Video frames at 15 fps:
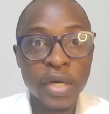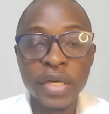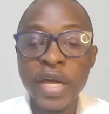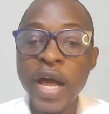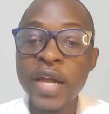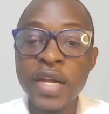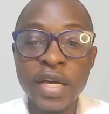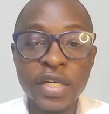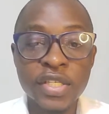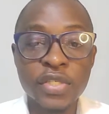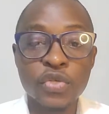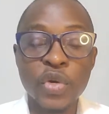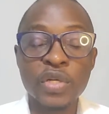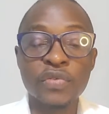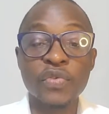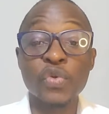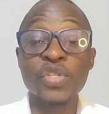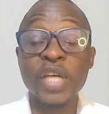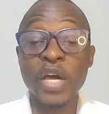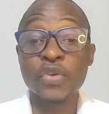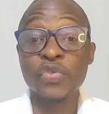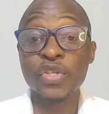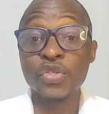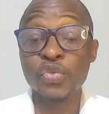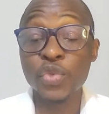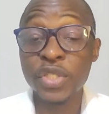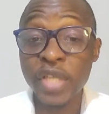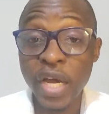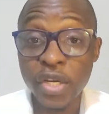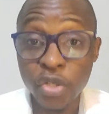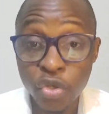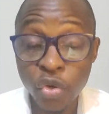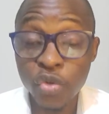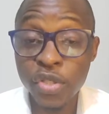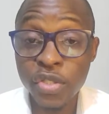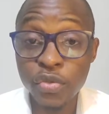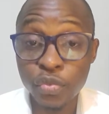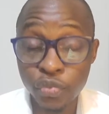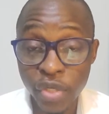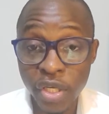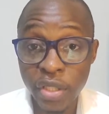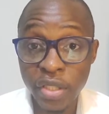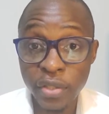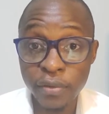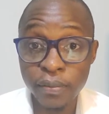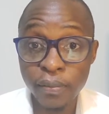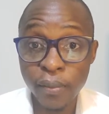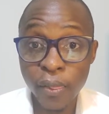Ghana is one of those countries which are not really,